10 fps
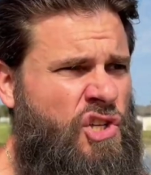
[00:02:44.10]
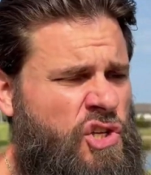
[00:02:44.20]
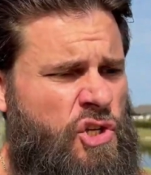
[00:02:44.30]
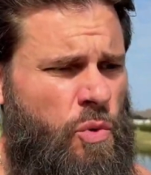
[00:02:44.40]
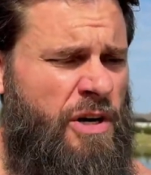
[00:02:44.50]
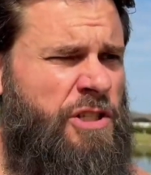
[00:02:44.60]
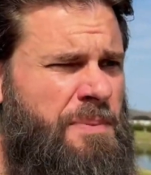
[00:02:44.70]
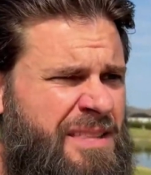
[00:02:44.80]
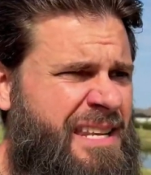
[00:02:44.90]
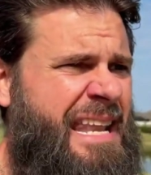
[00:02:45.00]
you want to
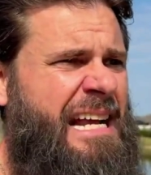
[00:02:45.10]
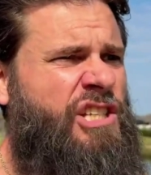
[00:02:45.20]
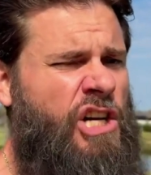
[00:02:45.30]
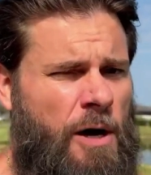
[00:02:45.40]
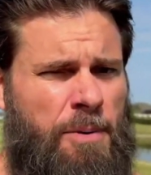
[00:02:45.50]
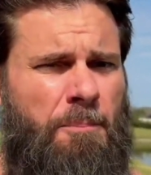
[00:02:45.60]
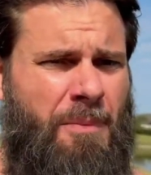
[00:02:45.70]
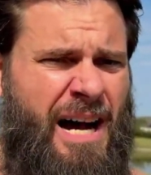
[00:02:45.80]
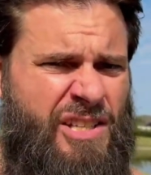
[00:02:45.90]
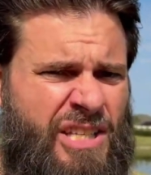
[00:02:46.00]
spend the next couple
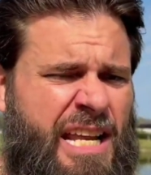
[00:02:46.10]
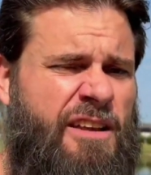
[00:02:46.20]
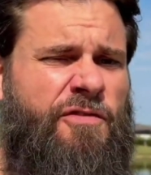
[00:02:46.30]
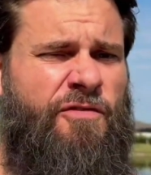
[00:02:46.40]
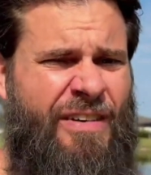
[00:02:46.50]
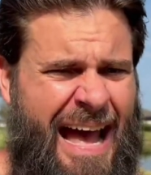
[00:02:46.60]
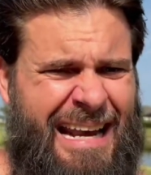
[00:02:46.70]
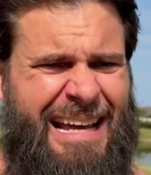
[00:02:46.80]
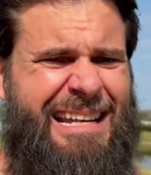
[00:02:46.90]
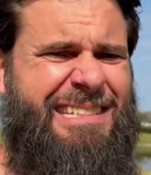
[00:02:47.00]
months getting fat
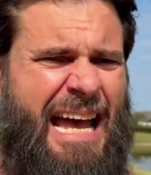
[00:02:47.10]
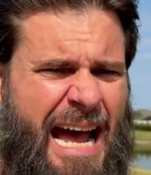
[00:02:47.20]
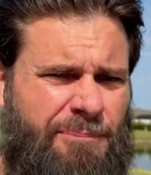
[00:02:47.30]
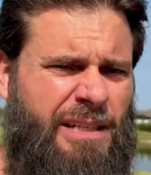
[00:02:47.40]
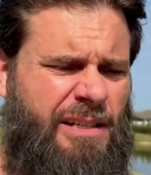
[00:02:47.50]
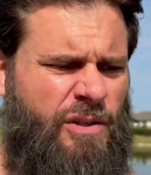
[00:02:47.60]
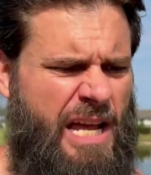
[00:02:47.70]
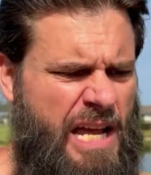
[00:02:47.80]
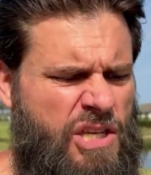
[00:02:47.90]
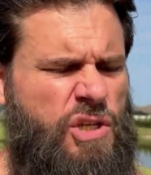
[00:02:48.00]
adapted,
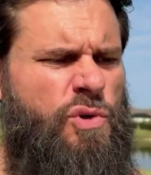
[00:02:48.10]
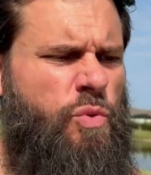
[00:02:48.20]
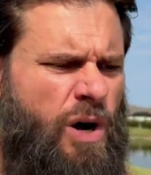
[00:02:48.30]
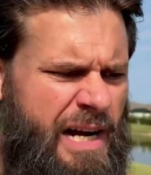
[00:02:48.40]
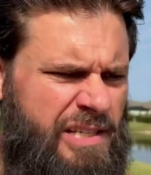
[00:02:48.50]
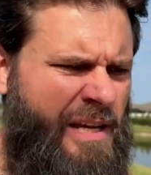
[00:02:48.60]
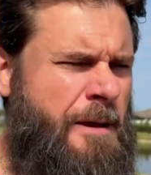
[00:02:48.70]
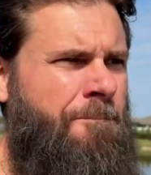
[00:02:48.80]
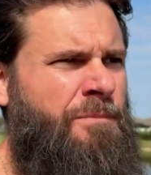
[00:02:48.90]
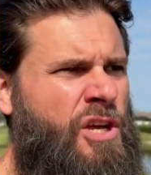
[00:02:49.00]
okay? You want
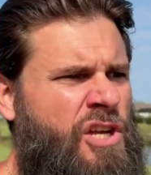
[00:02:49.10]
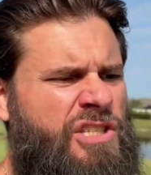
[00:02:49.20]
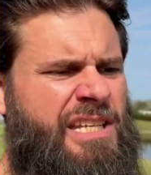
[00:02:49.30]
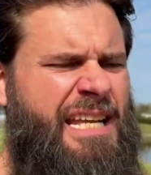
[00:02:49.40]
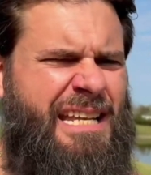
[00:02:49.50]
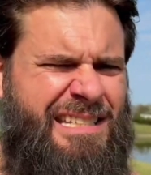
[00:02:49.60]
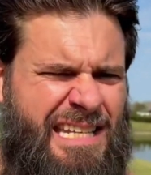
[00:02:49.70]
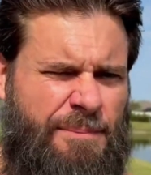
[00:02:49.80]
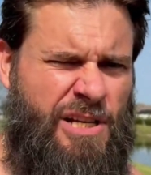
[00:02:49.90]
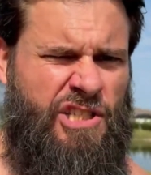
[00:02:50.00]
to get in
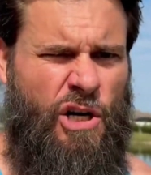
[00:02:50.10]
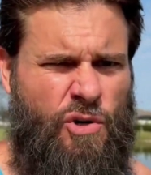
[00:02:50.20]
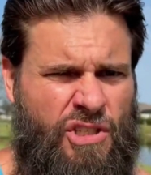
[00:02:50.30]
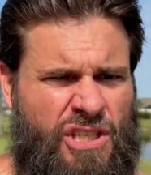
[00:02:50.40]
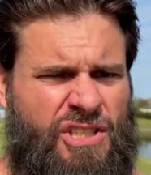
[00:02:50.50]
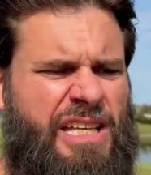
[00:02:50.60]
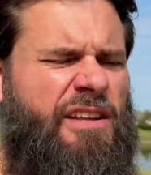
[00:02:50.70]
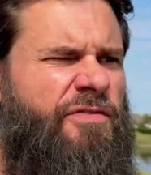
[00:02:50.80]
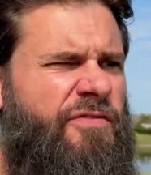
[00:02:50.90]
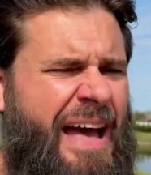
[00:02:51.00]
deep ketosis,
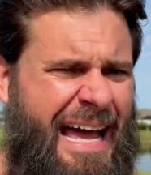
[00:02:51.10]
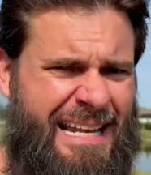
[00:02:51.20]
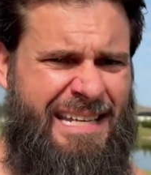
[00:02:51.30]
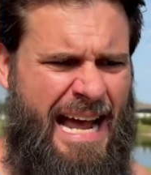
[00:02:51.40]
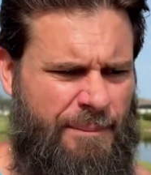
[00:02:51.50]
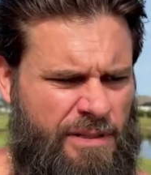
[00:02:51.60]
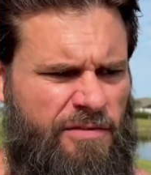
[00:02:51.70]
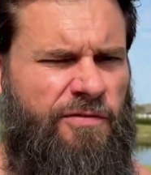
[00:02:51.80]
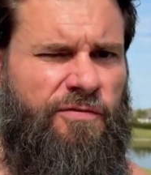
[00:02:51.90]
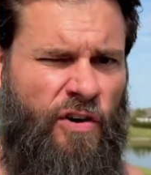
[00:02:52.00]
get fat adapted
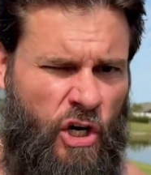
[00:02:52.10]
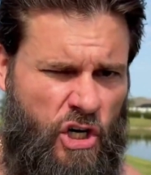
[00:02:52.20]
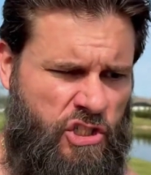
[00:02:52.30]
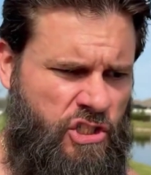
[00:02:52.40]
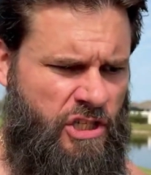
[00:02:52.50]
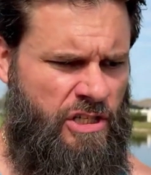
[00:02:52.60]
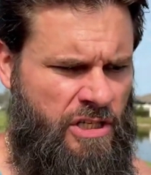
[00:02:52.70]
first,